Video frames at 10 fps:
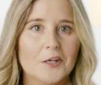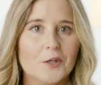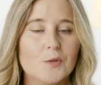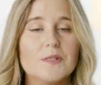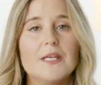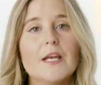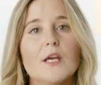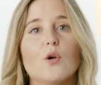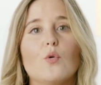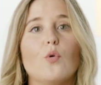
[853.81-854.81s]
you see an
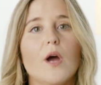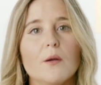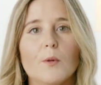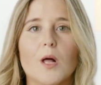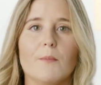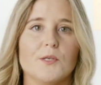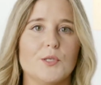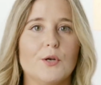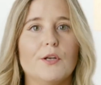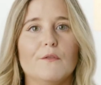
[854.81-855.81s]
incredible
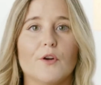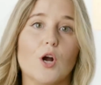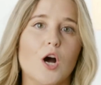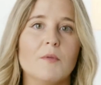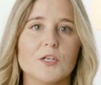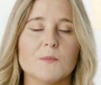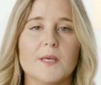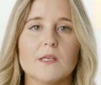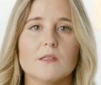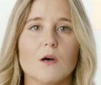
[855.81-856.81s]
opportunity for commerce
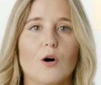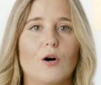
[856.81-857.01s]
because